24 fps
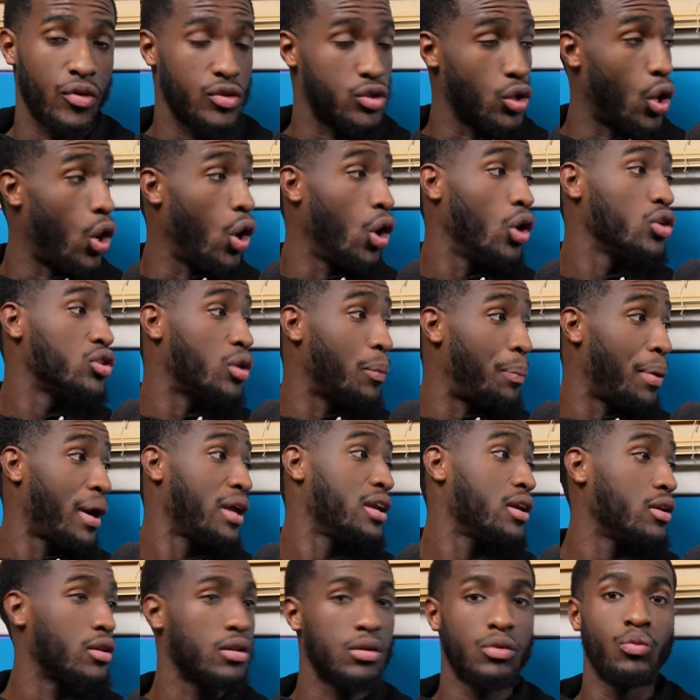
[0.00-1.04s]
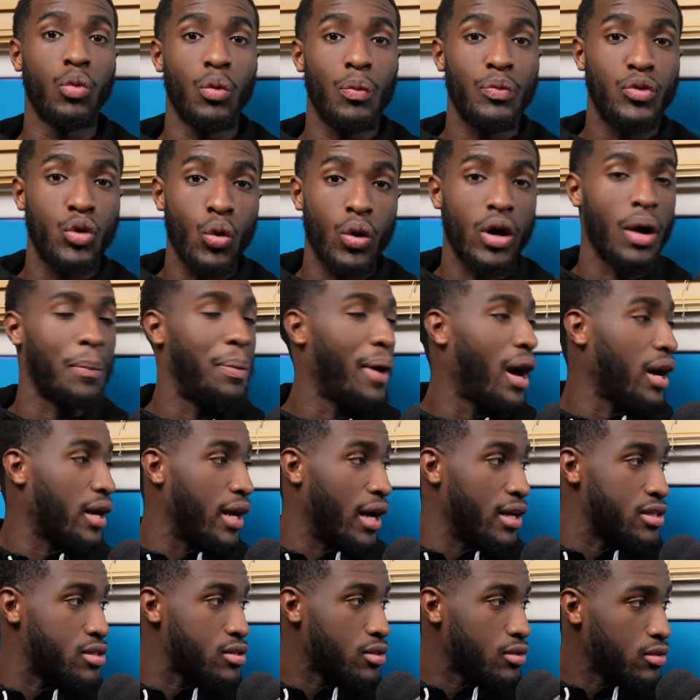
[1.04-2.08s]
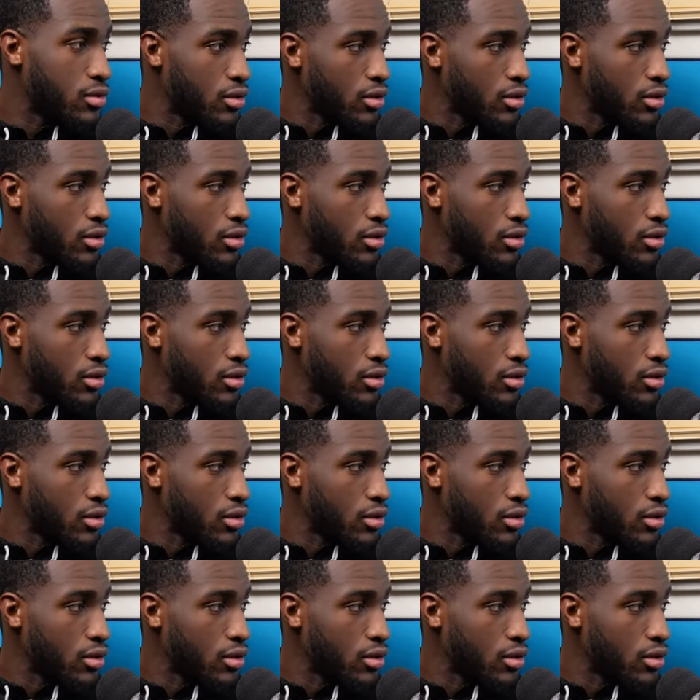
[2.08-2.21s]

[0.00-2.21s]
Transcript: It's all dependent. We're doing a podcast.